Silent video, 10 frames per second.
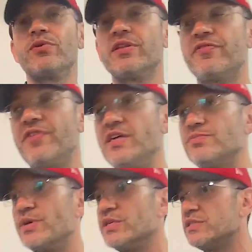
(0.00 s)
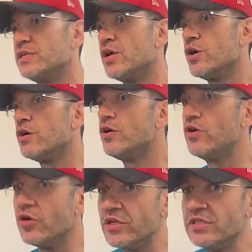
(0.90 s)
you in the face, but it's
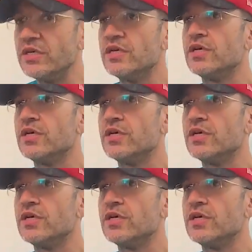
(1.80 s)
good,